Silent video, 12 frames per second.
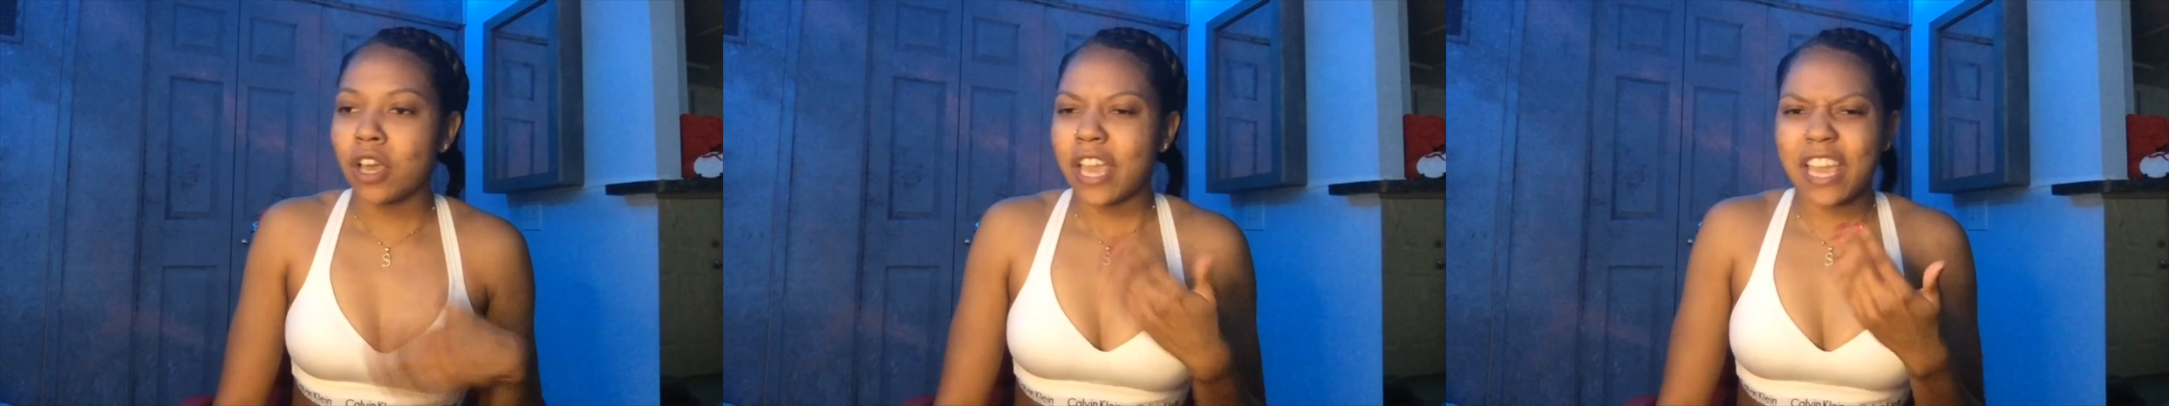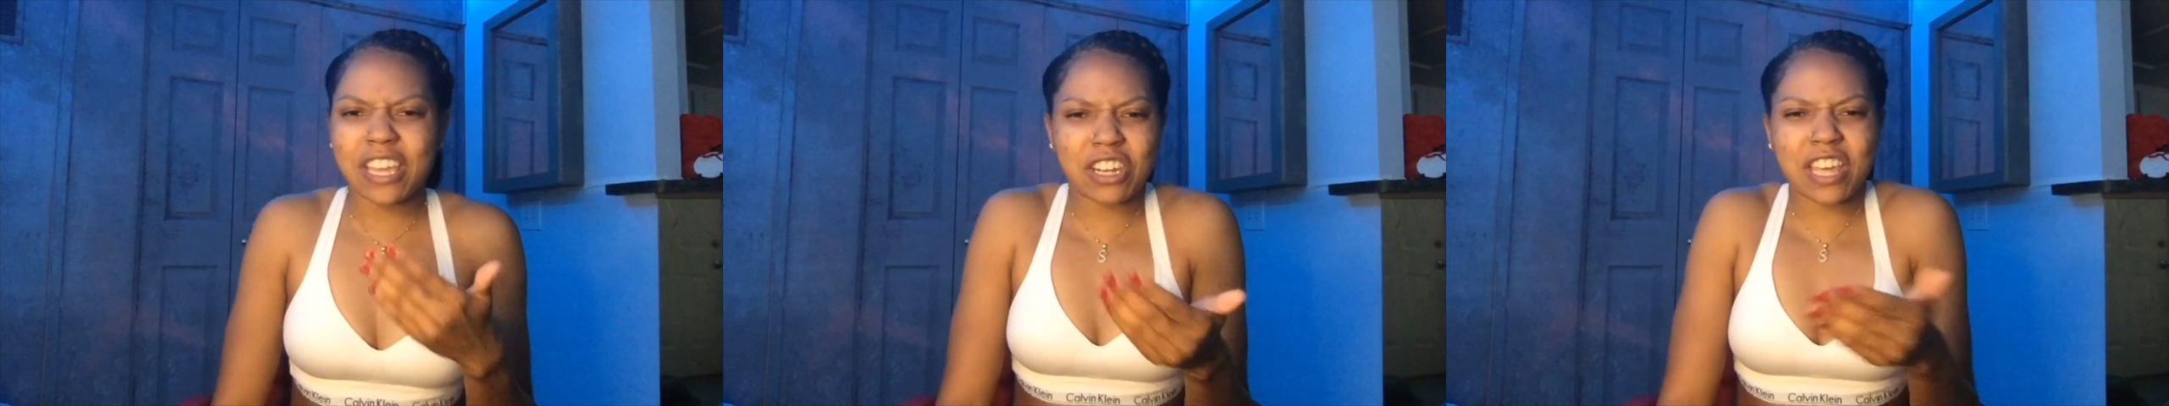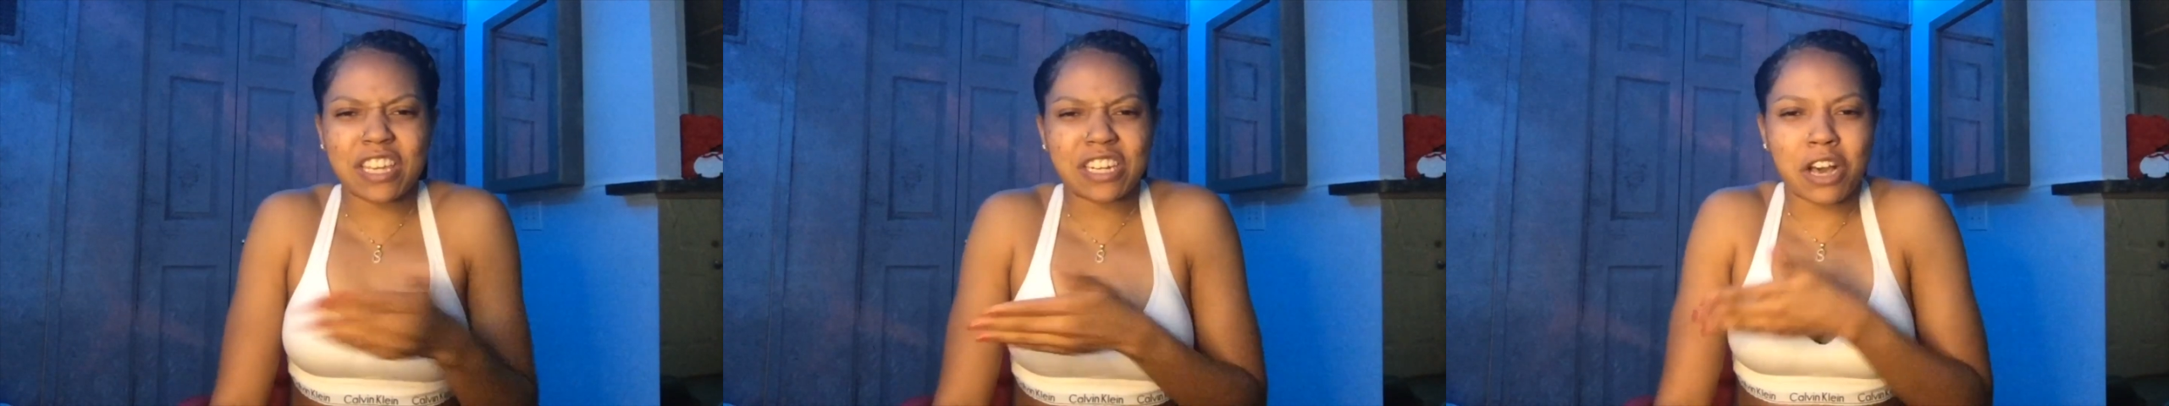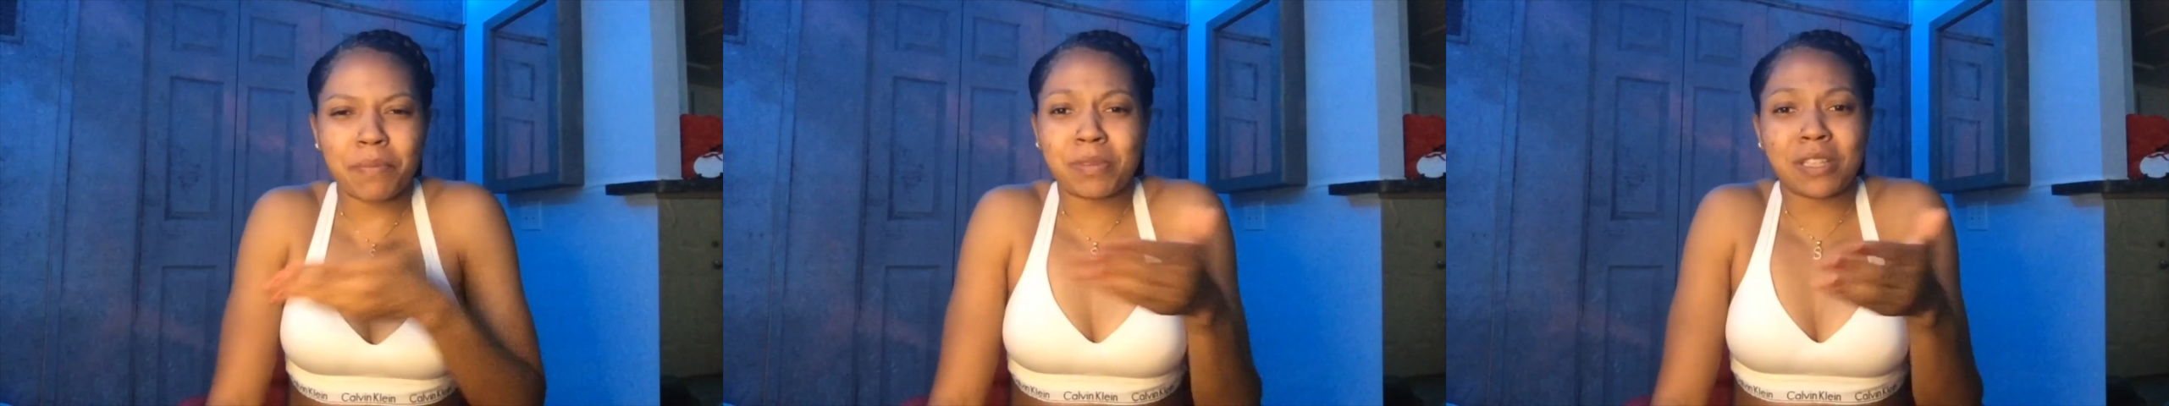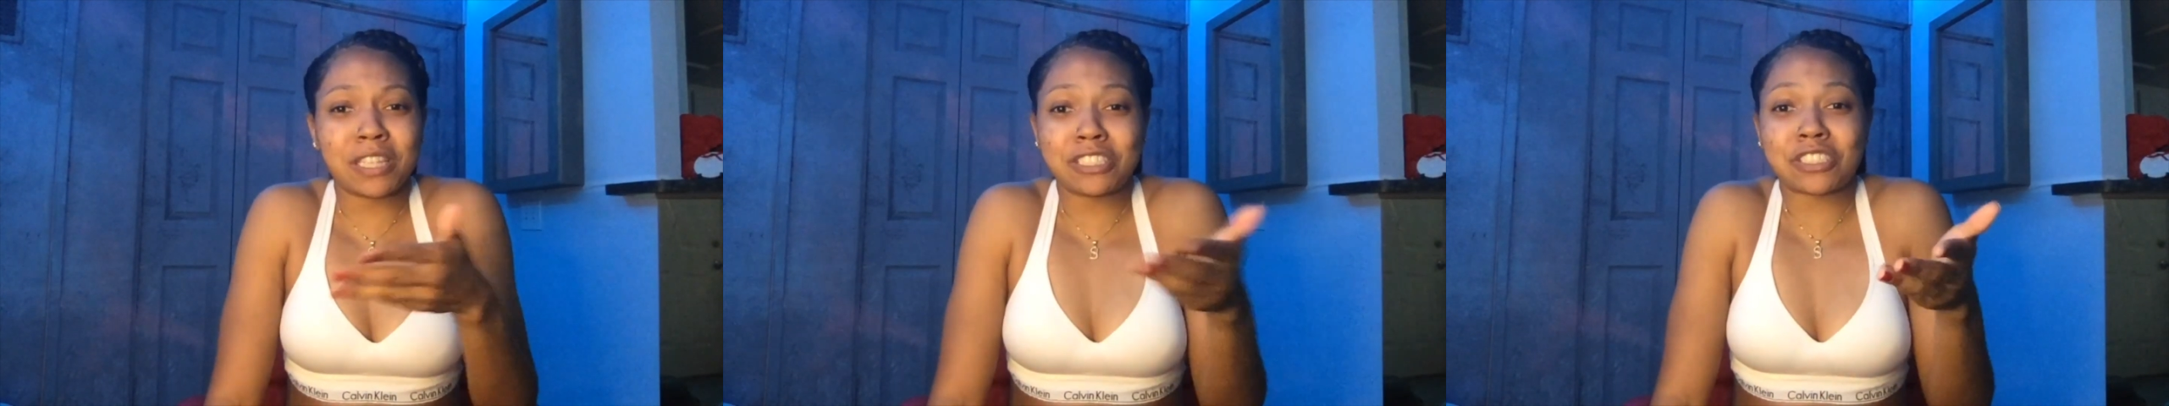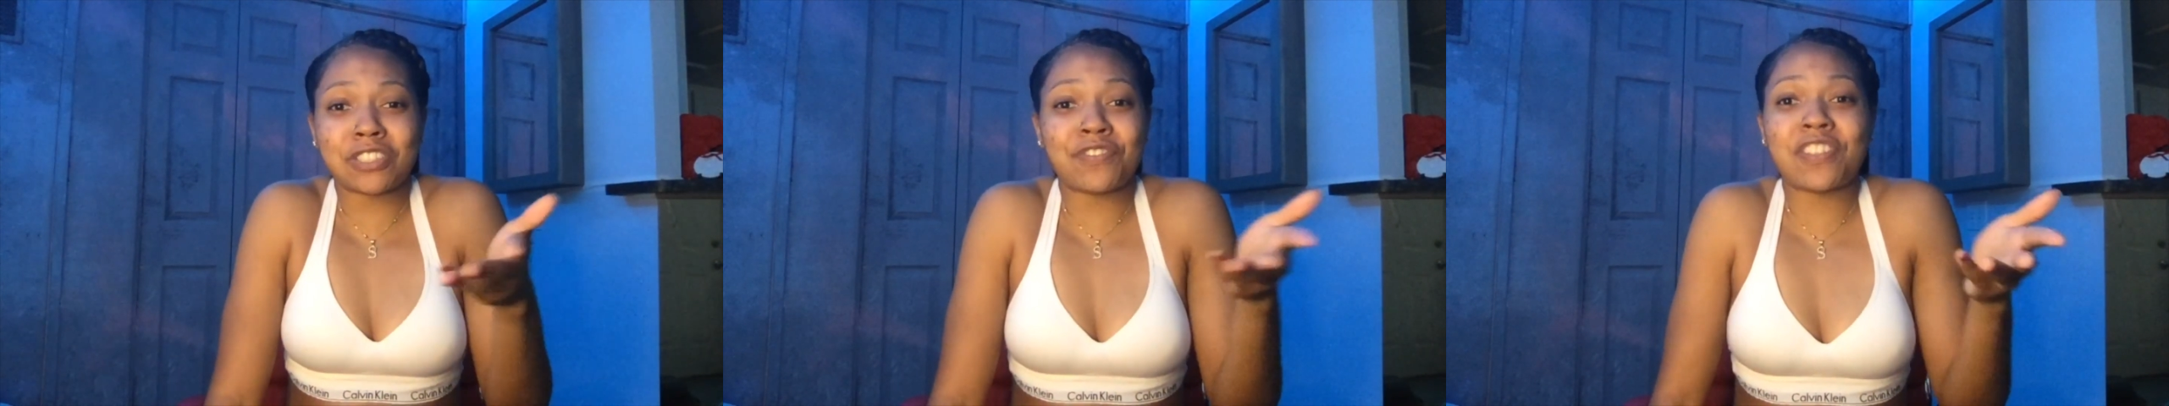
and up the list of